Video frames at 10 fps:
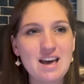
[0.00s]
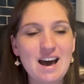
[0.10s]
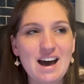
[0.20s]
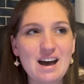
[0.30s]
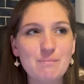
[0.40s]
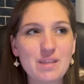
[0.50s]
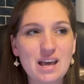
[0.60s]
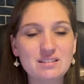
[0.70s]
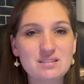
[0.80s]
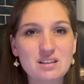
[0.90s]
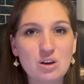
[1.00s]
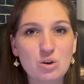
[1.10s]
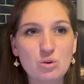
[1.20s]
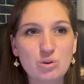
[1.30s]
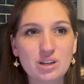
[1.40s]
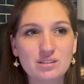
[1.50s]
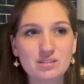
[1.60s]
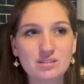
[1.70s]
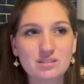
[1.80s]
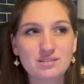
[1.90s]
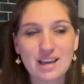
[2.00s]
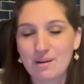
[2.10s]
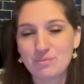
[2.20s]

Um, and so yeah,